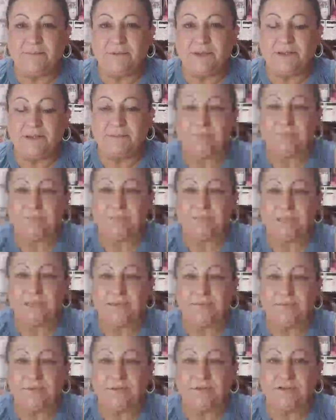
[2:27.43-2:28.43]
but the
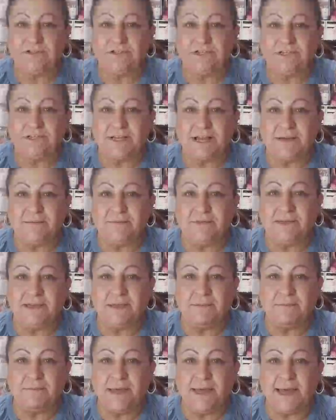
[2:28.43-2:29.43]
email she got me
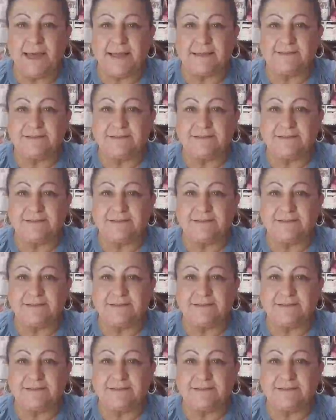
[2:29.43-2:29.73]
came back.